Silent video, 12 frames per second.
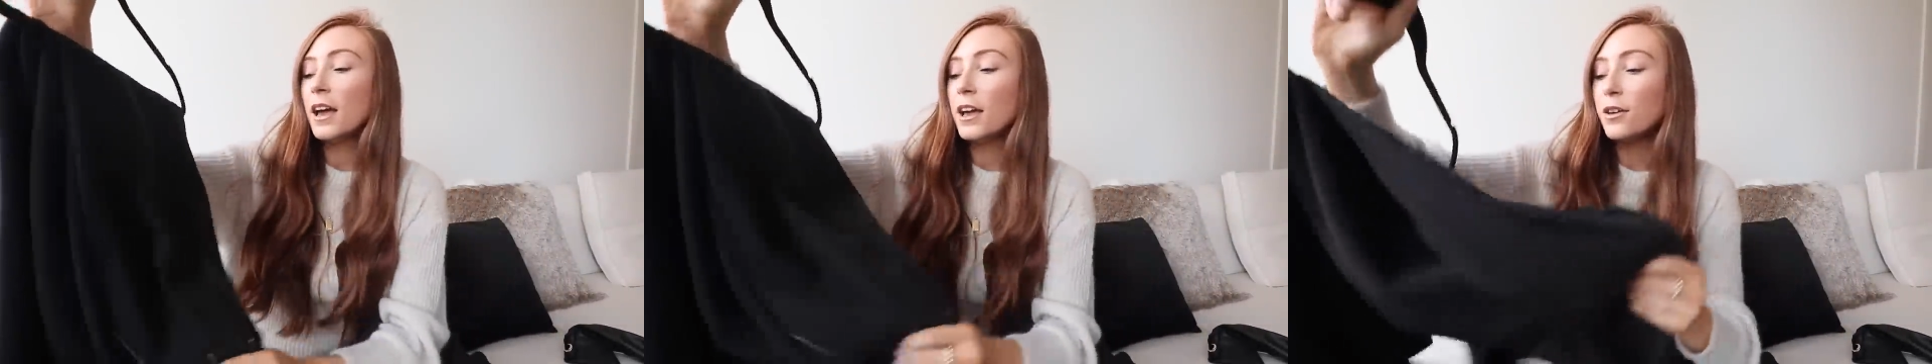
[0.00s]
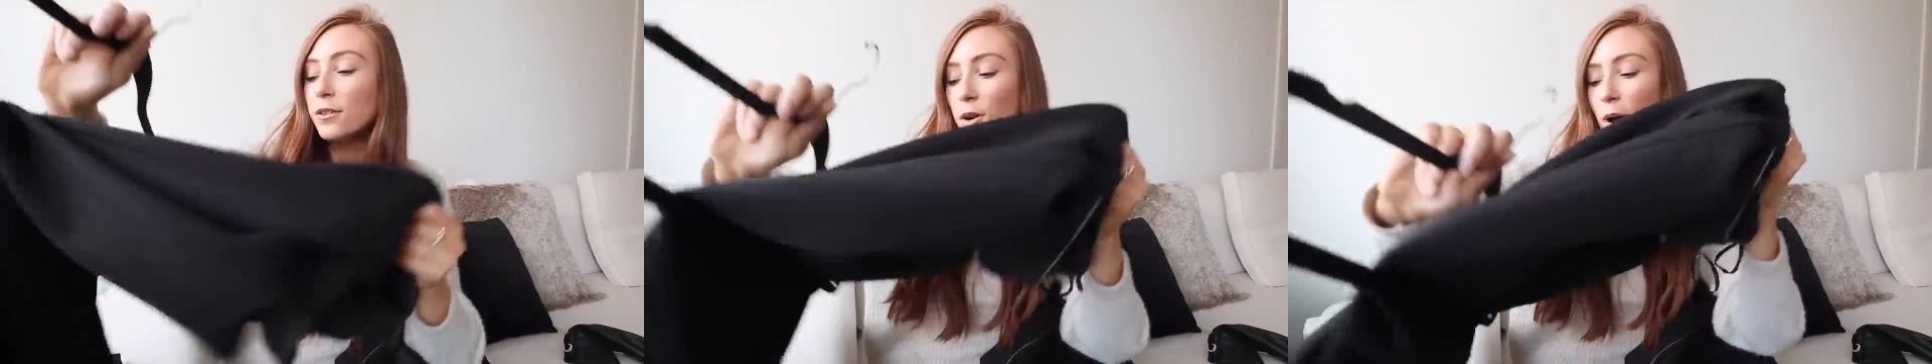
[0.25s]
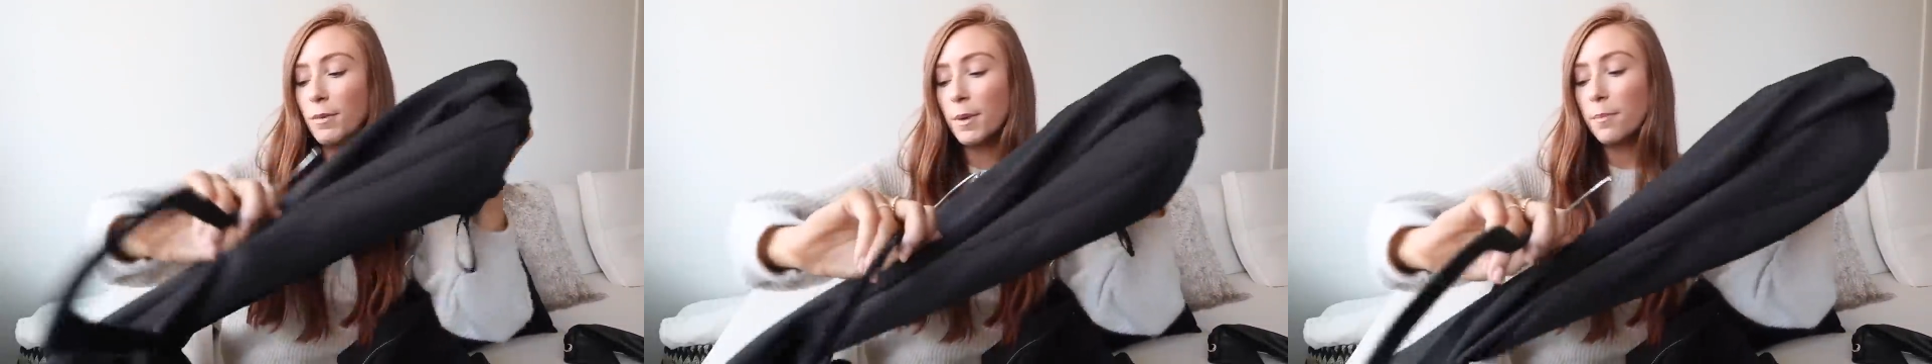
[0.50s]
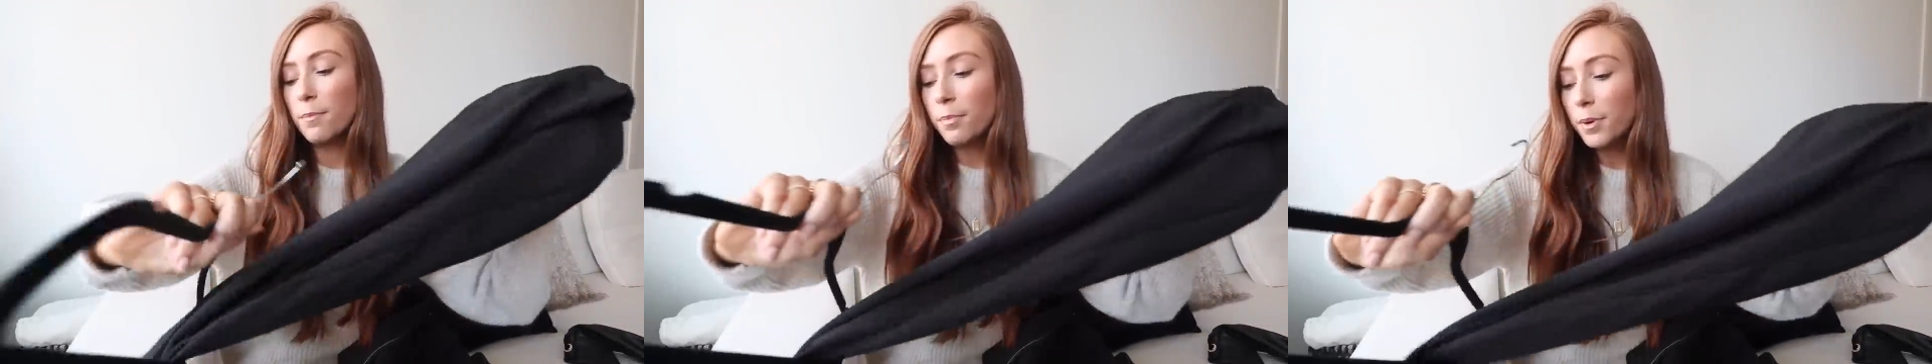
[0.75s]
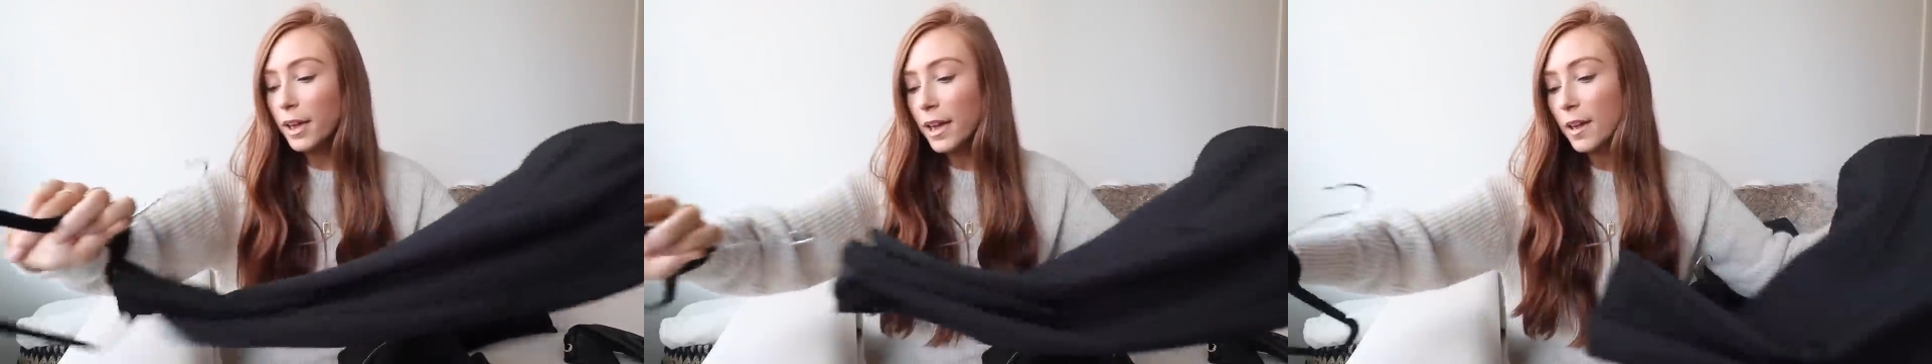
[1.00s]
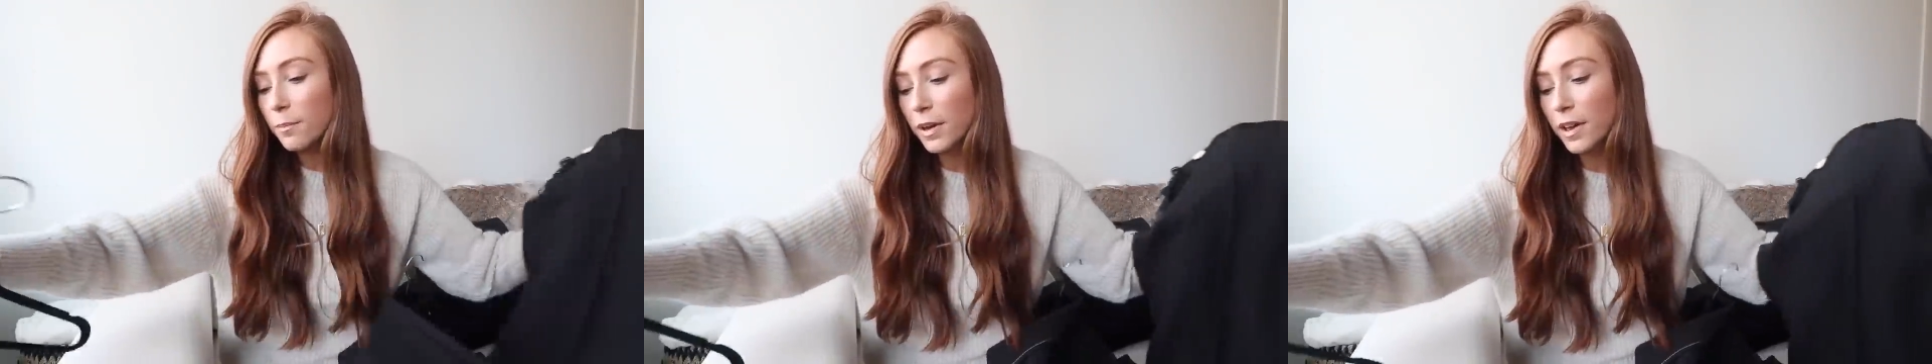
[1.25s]
you'll know I'm a
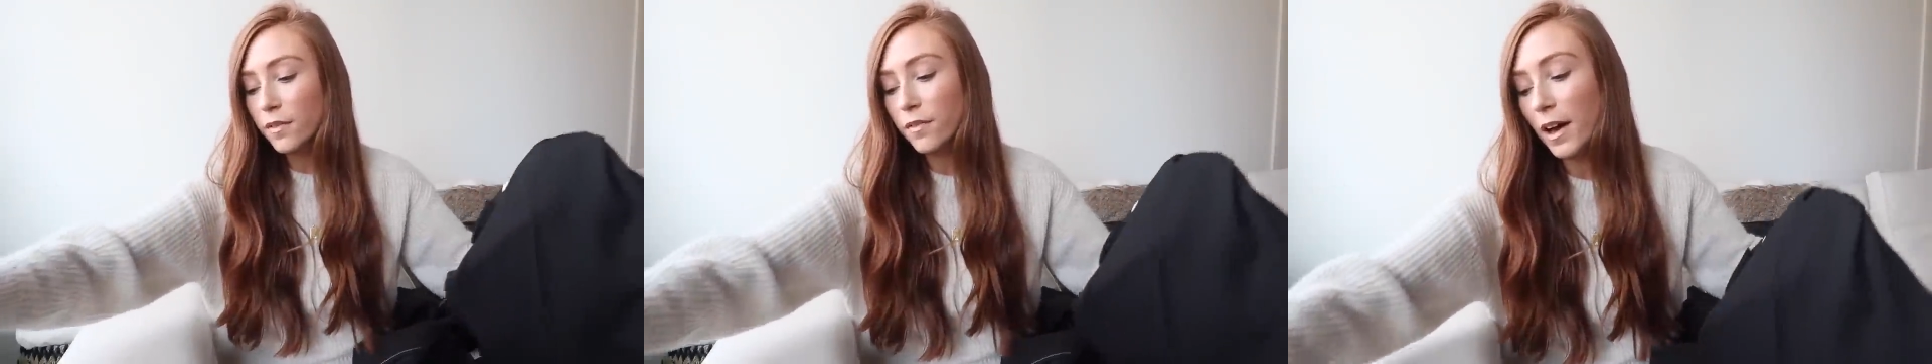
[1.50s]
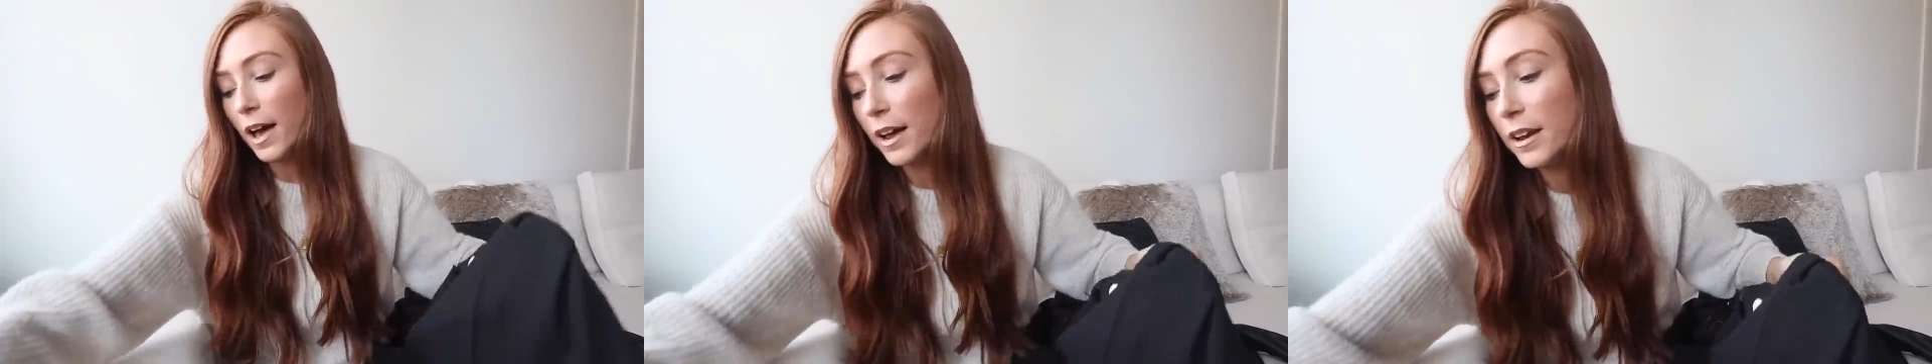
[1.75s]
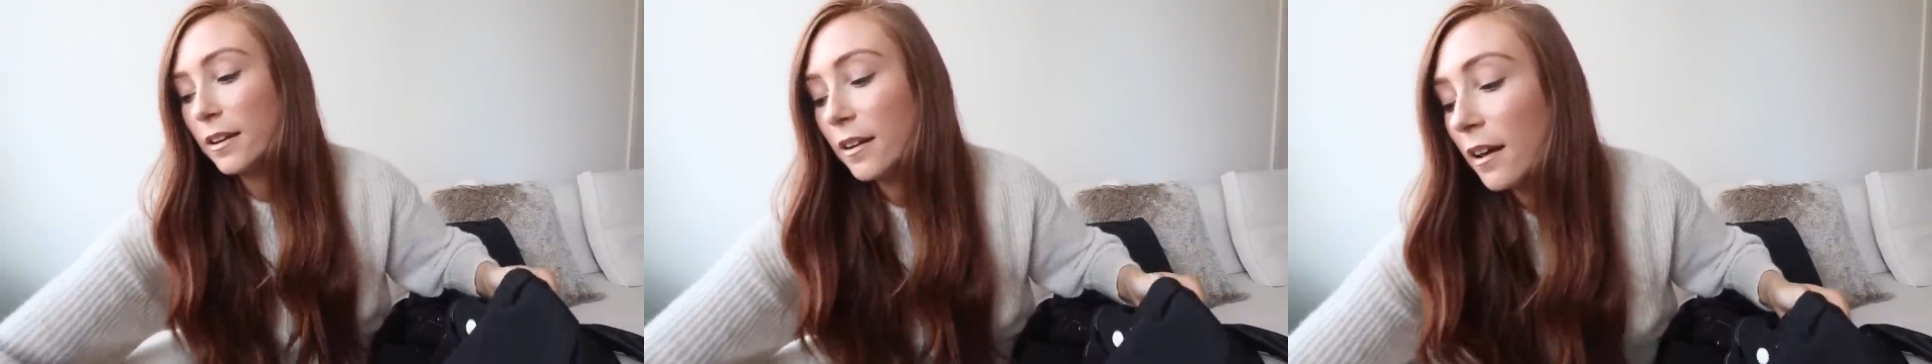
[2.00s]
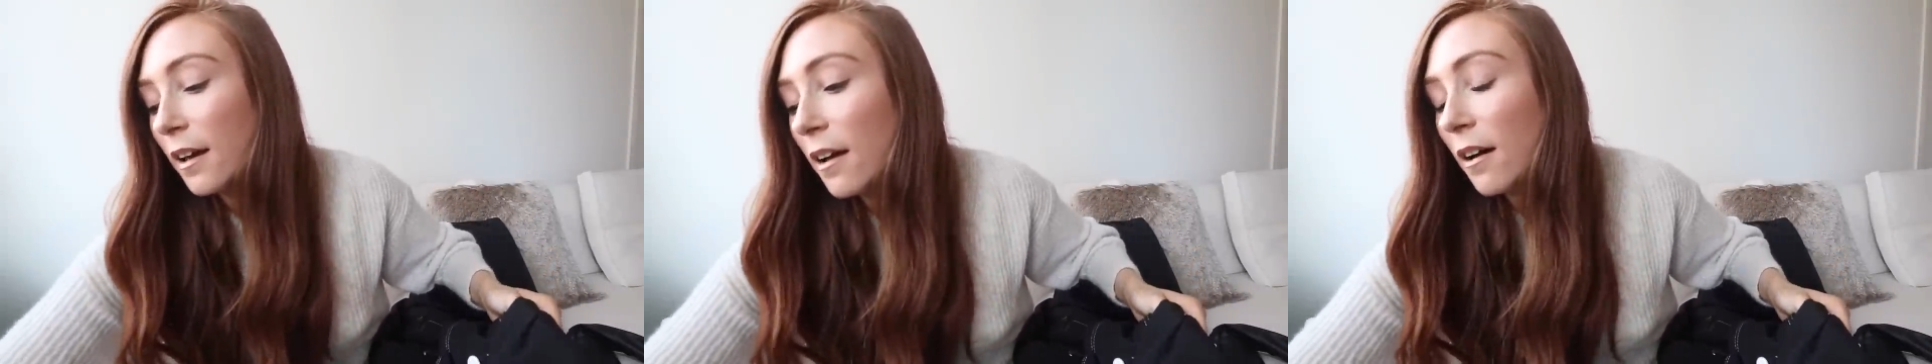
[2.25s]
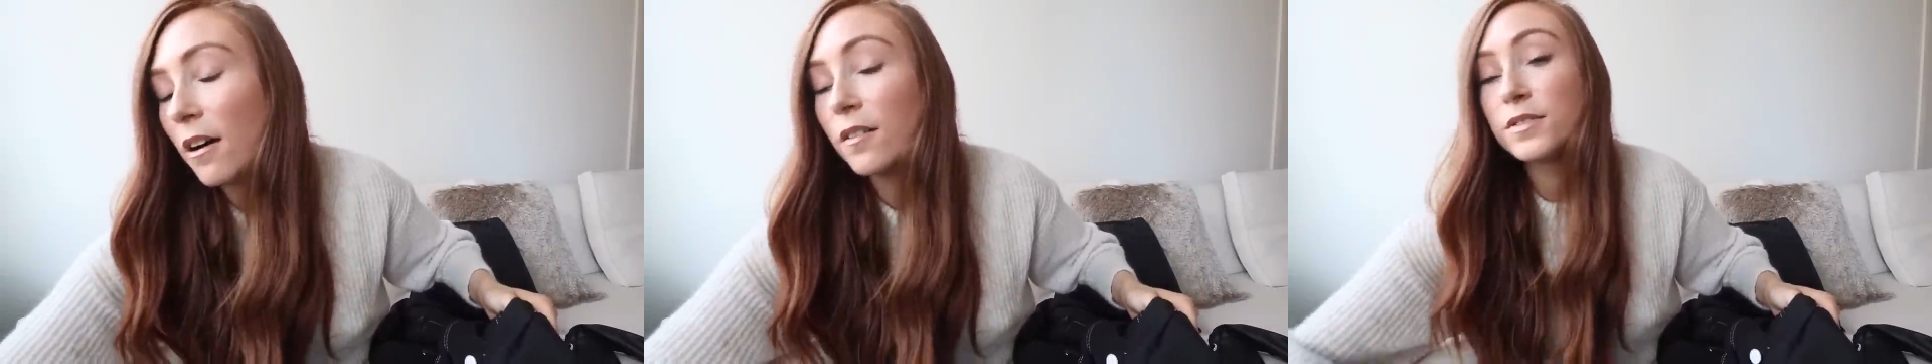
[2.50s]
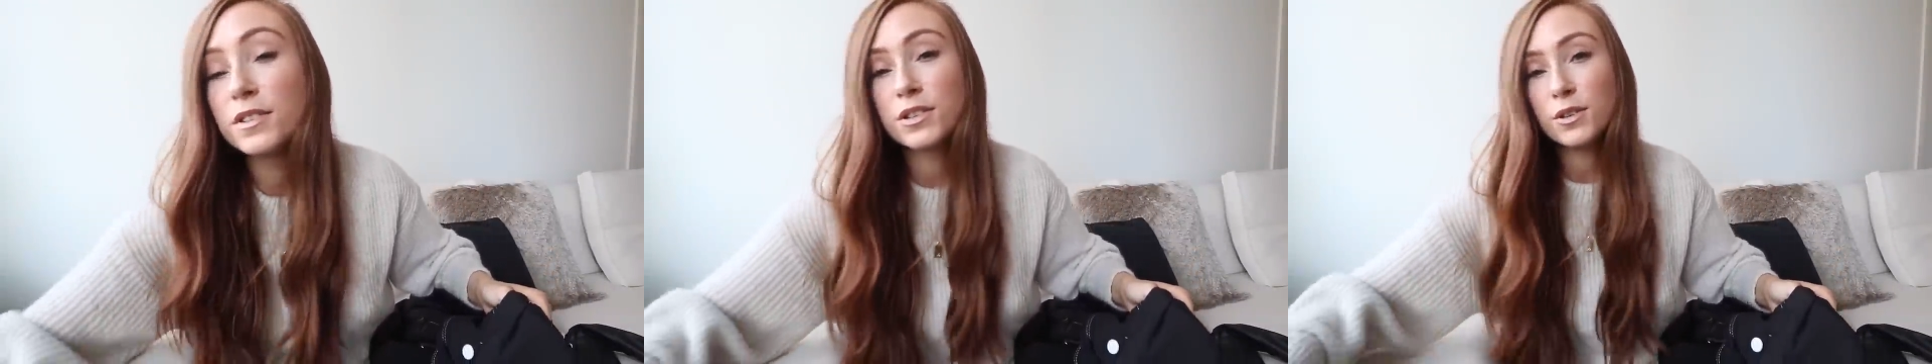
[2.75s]
big fan
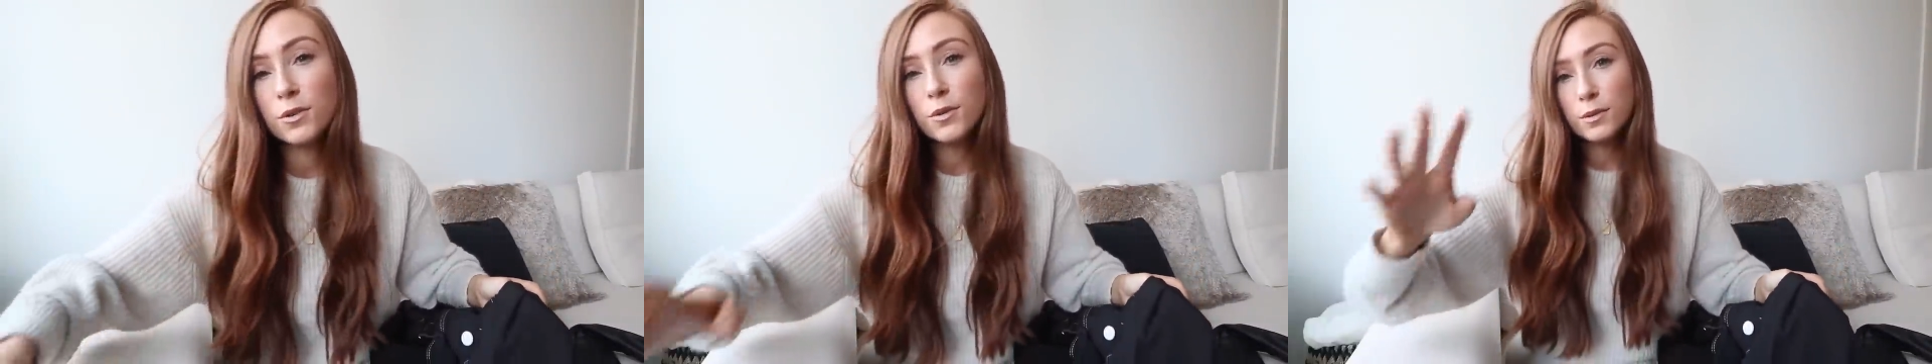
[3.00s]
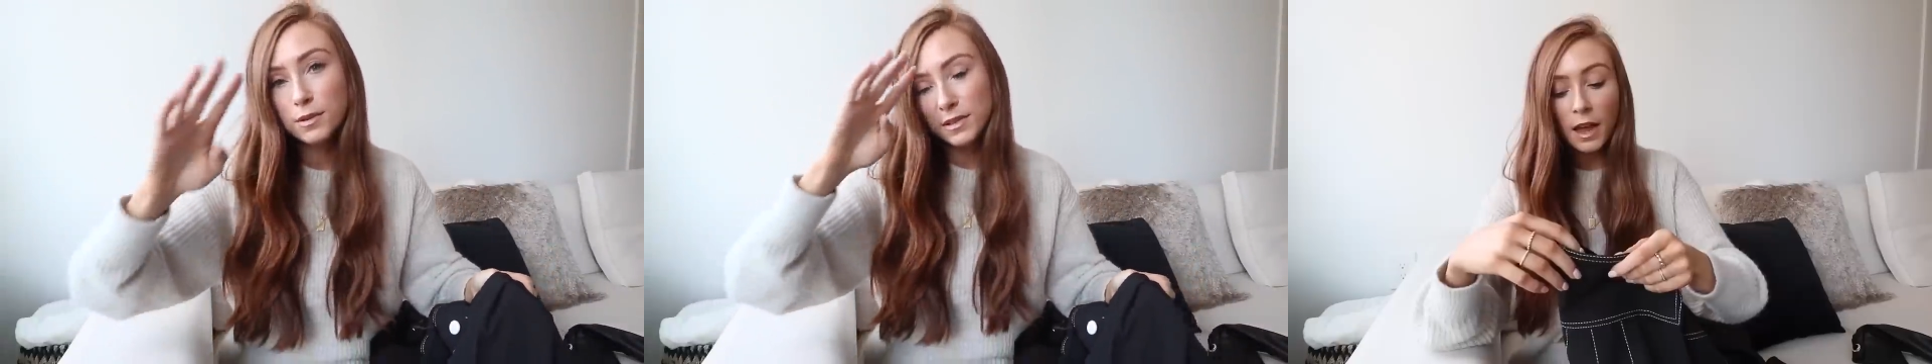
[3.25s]
of suits.